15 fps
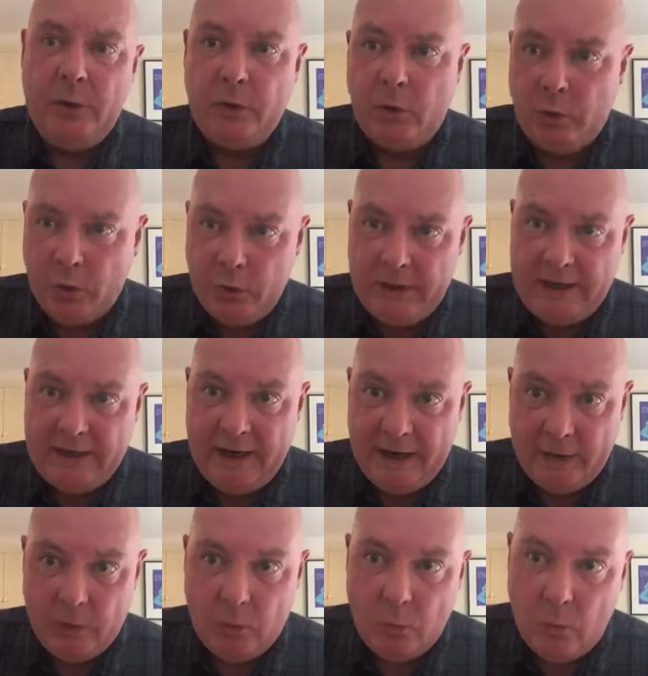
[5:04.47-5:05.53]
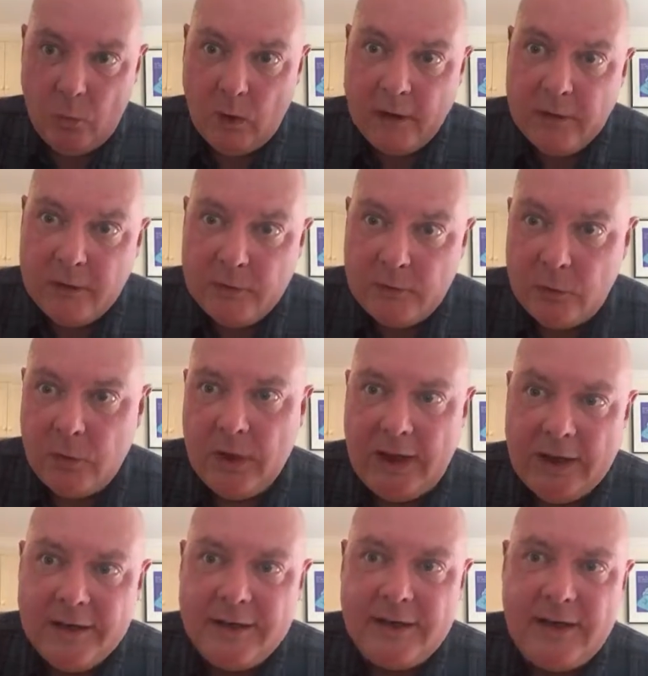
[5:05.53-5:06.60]
with all the other wonderful
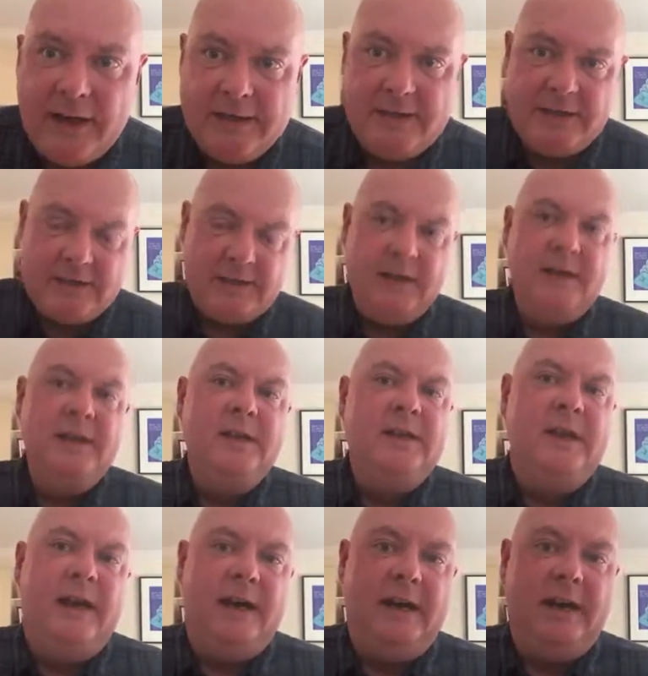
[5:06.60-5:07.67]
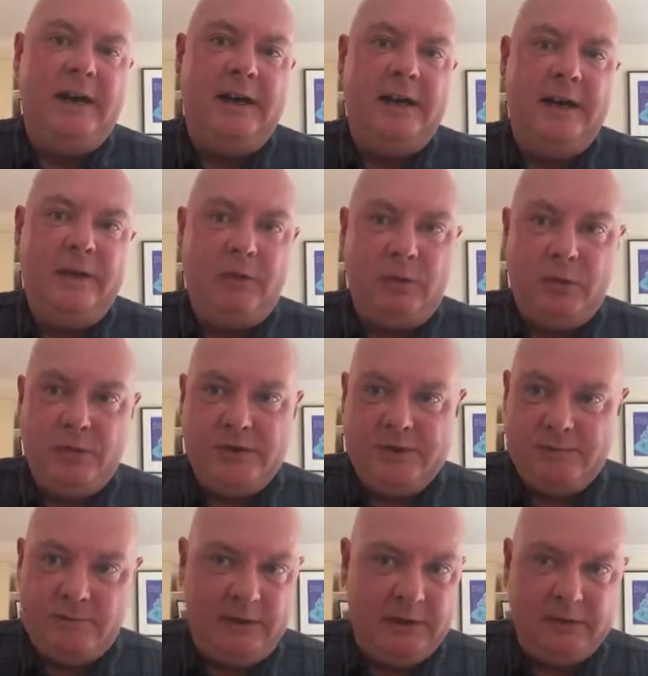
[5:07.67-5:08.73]
other classics. Of
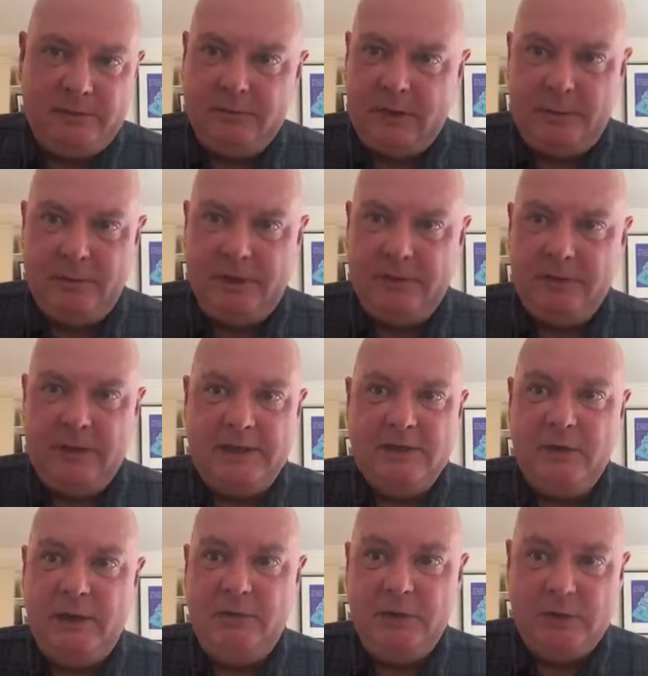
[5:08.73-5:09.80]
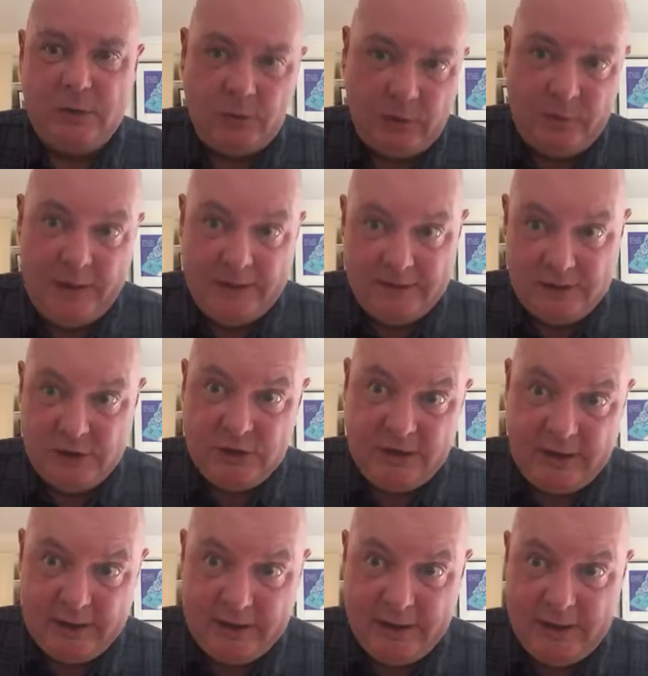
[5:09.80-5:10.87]
course, you know, I mean, let's not even talk about
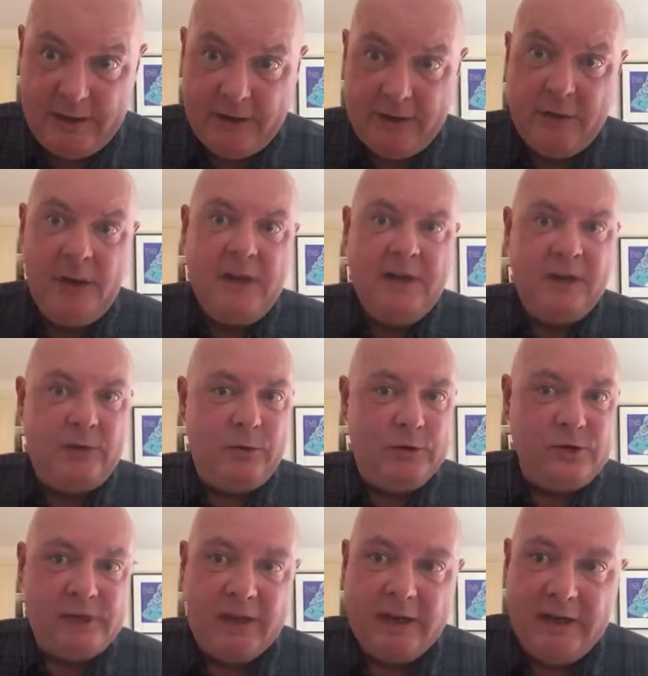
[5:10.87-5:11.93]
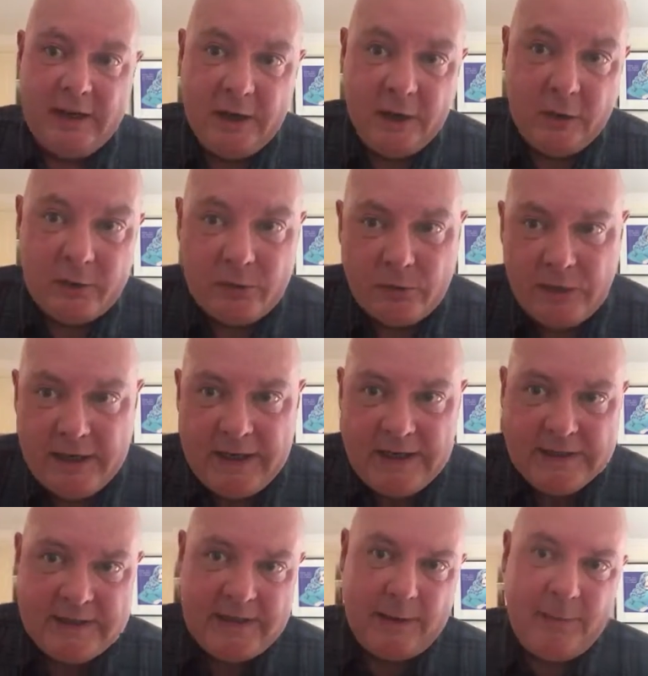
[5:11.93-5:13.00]
Sharknado. Of course, Sharknado
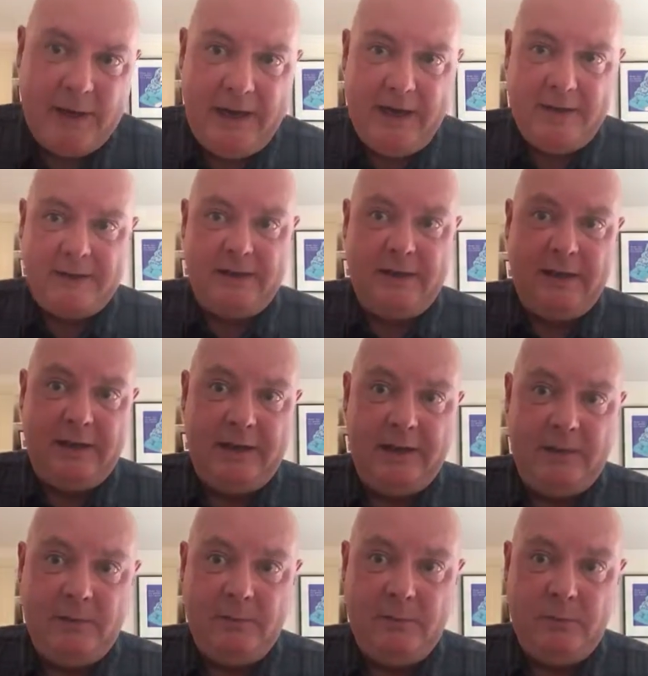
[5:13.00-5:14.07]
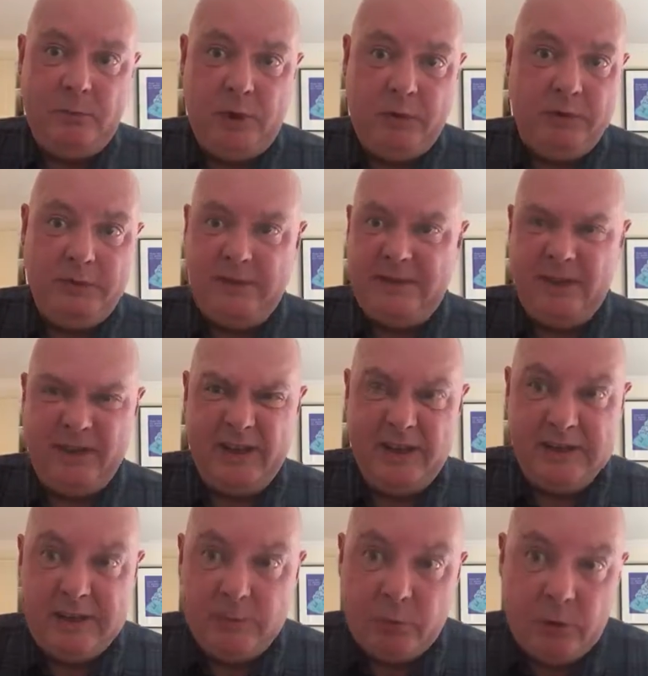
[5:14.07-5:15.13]
3 is coming out. Well, I think
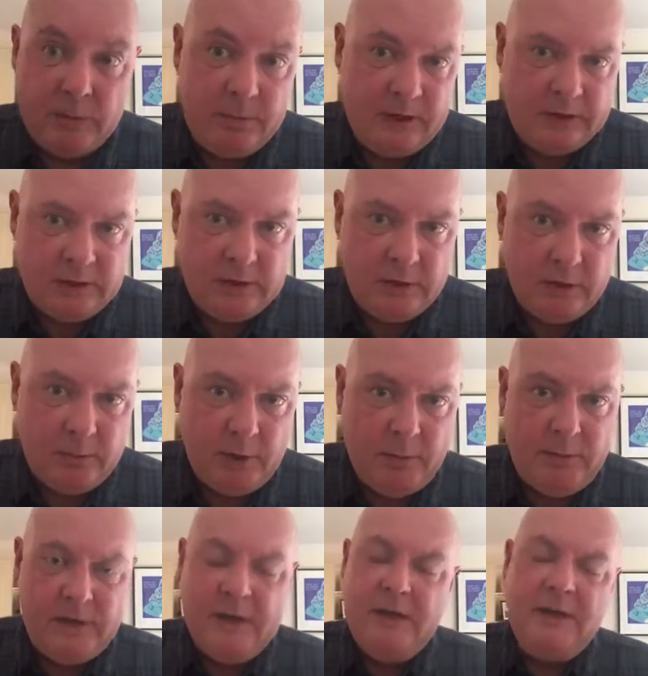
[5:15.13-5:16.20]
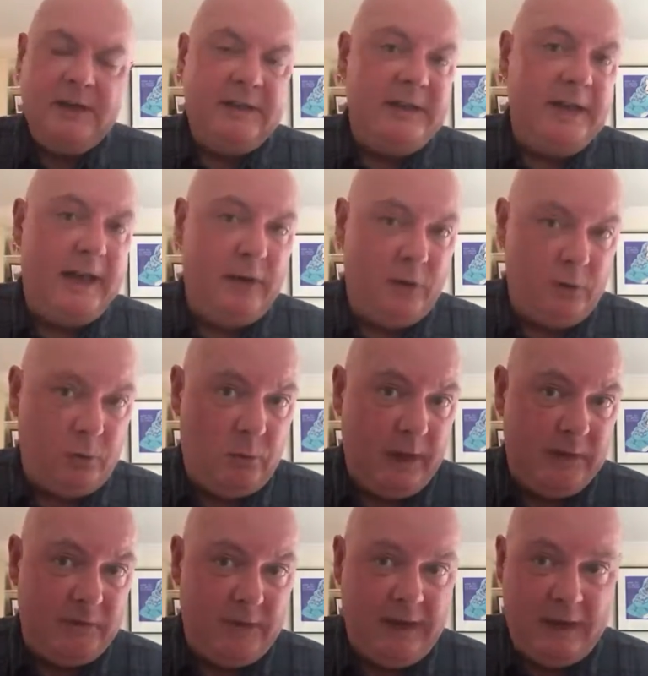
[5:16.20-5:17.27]
it's in pre-production at the moment. Cannot
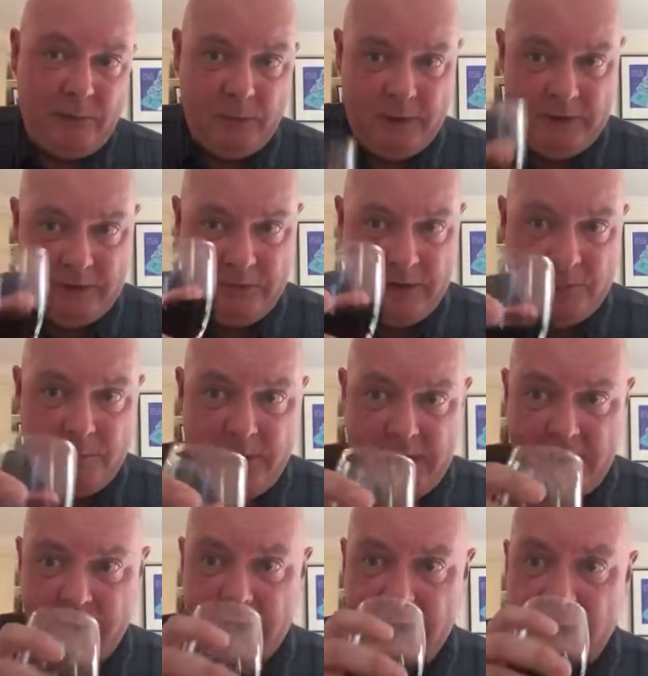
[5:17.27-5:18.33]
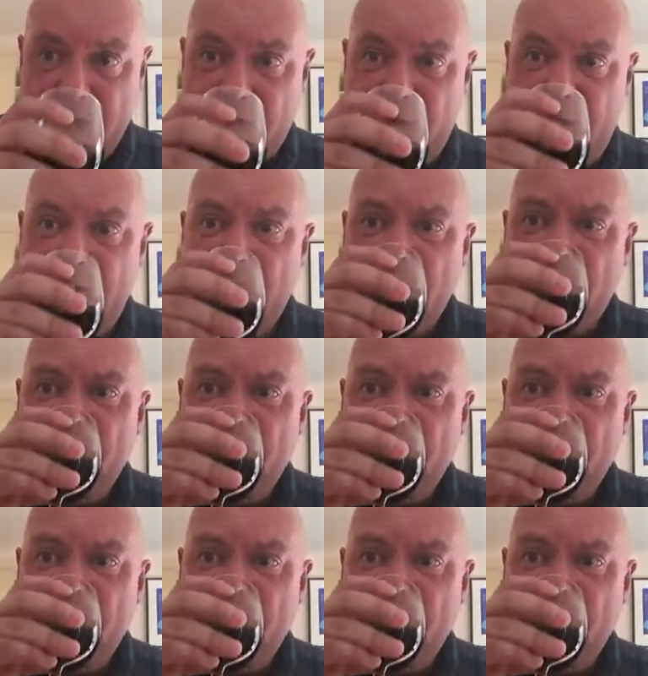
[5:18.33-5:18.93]
wait for that one. In fact, better have another drink.